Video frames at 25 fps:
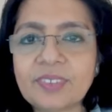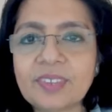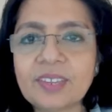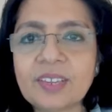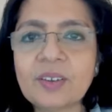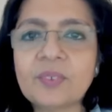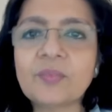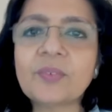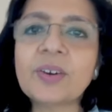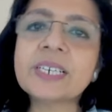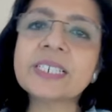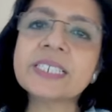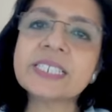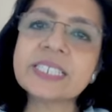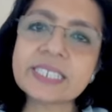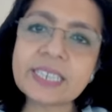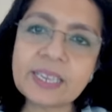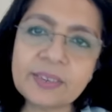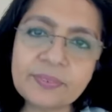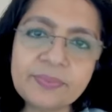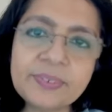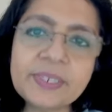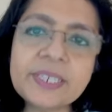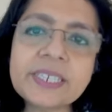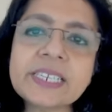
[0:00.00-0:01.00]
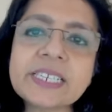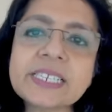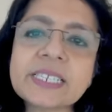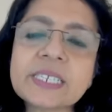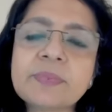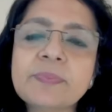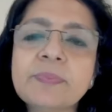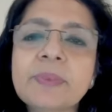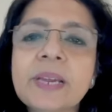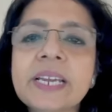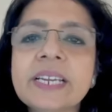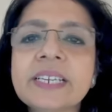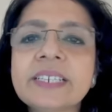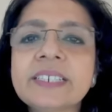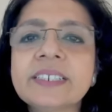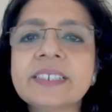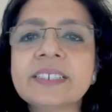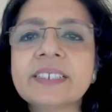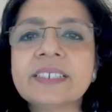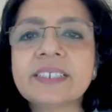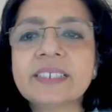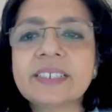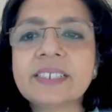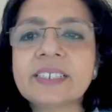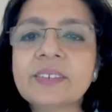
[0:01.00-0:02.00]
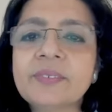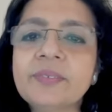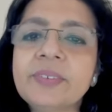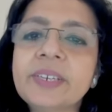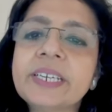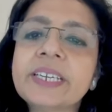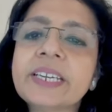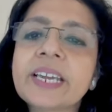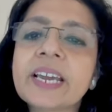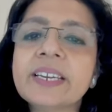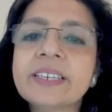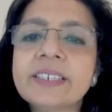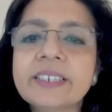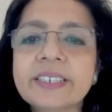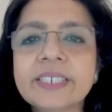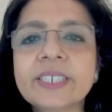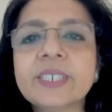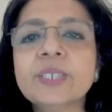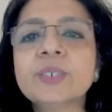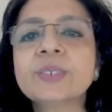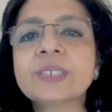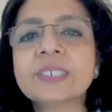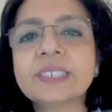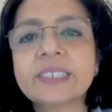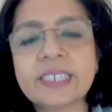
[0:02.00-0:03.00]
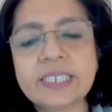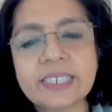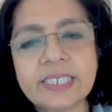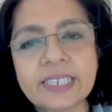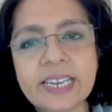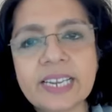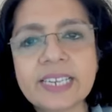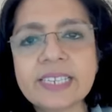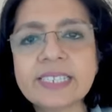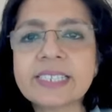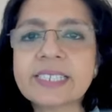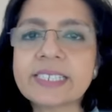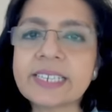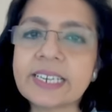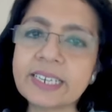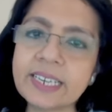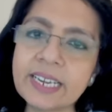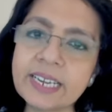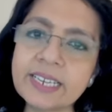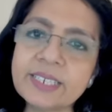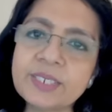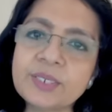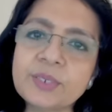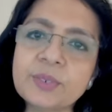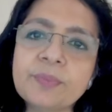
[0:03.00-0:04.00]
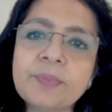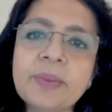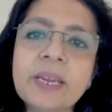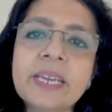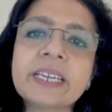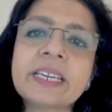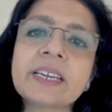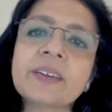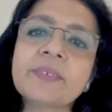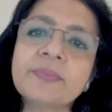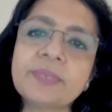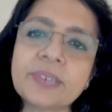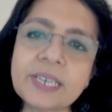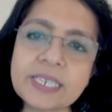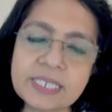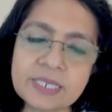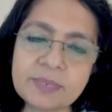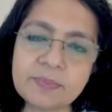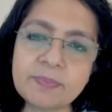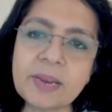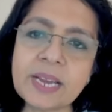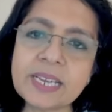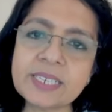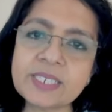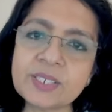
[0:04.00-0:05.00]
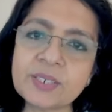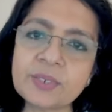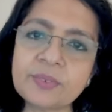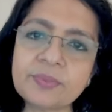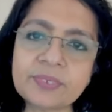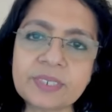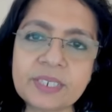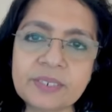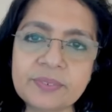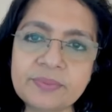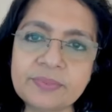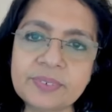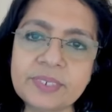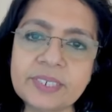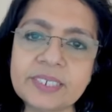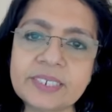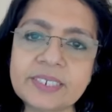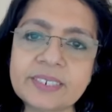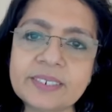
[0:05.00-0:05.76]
Once kefir is made, we can reuse the grains again to make a fresh batch of kefir.